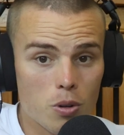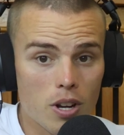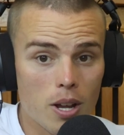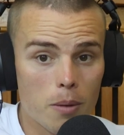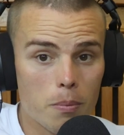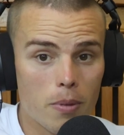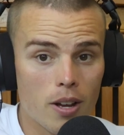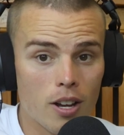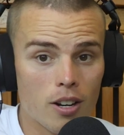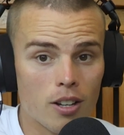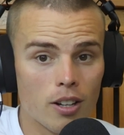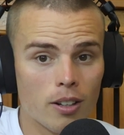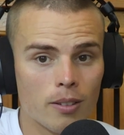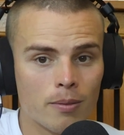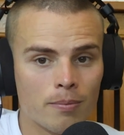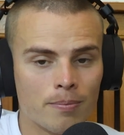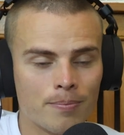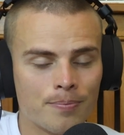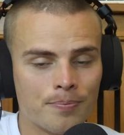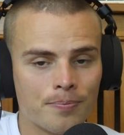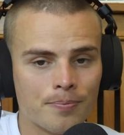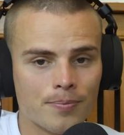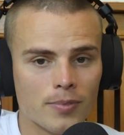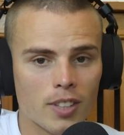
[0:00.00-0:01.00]
will get better.
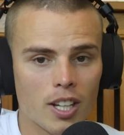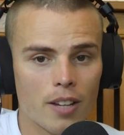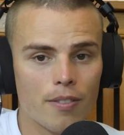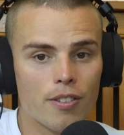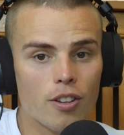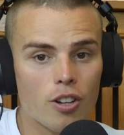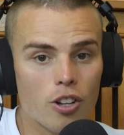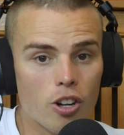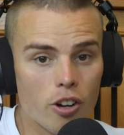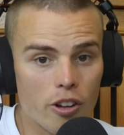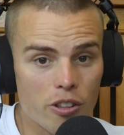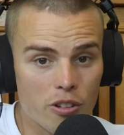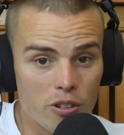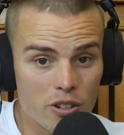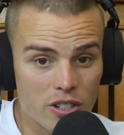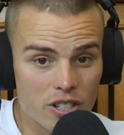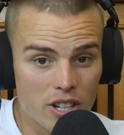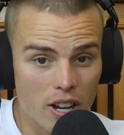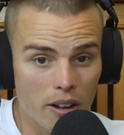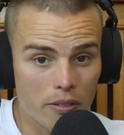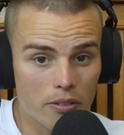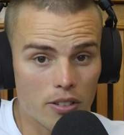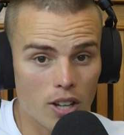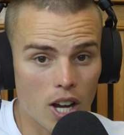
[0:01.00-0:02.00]
If you're going through a
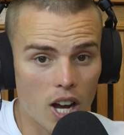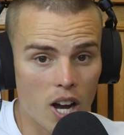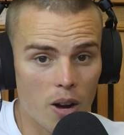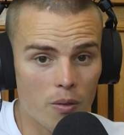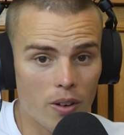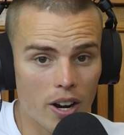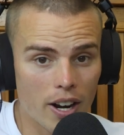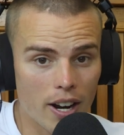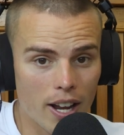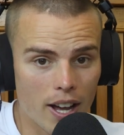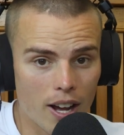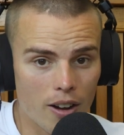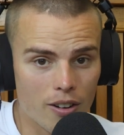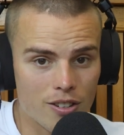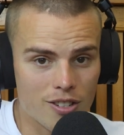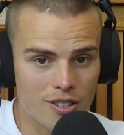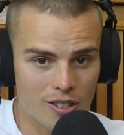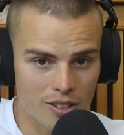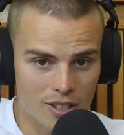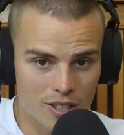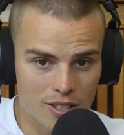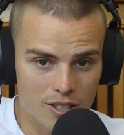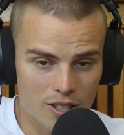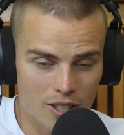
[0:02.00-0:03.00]
tough time right now and
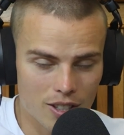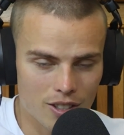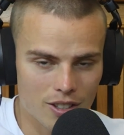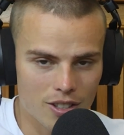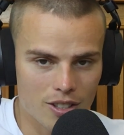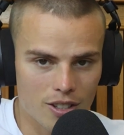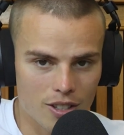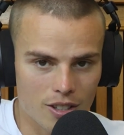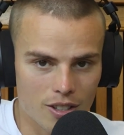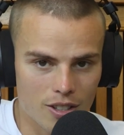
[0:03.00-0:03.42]
you're listening to